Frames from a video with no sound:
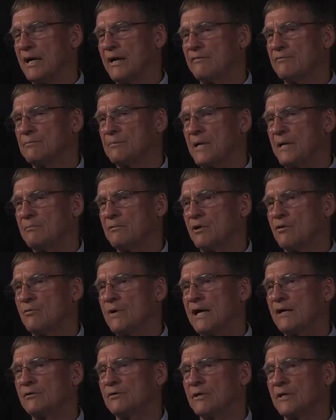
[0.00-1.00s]
have people
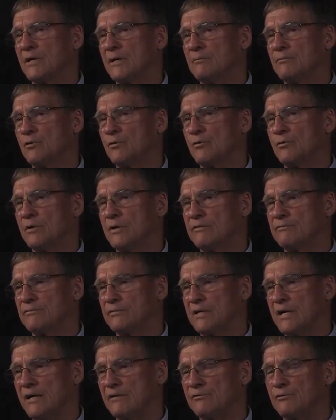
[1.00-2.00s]
around him who
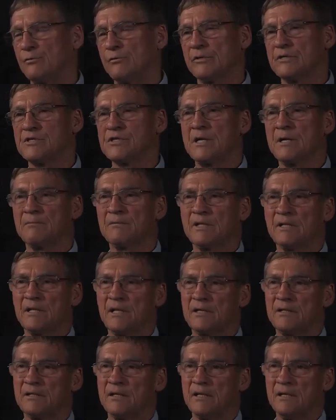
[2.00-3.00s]
have gone through the same thing
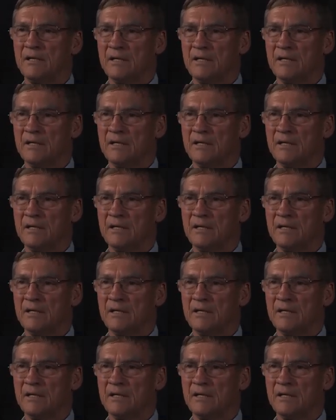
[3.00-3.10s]
that